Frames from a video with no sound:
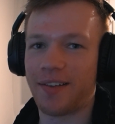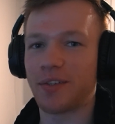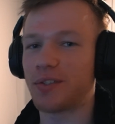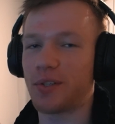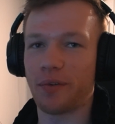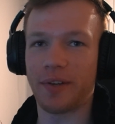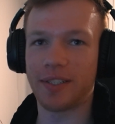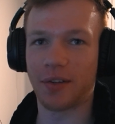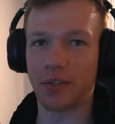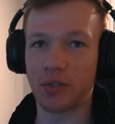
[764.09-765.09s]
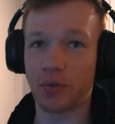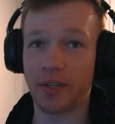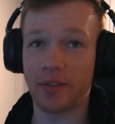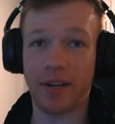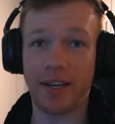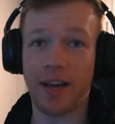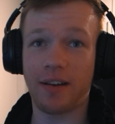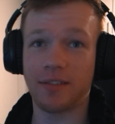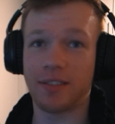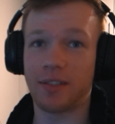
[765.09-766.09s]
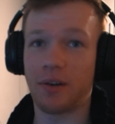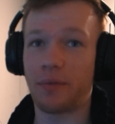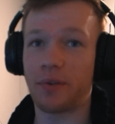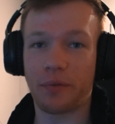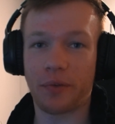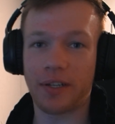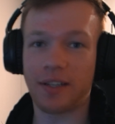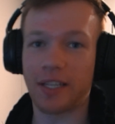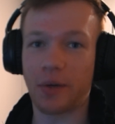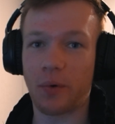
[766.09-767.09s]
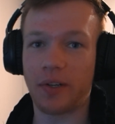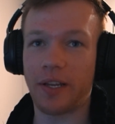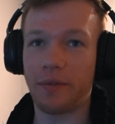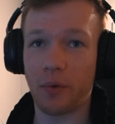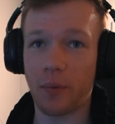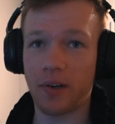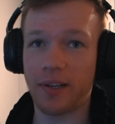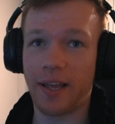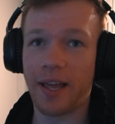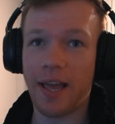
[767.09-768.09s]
There's two vids on the screen right now, so feel free to click one if you want.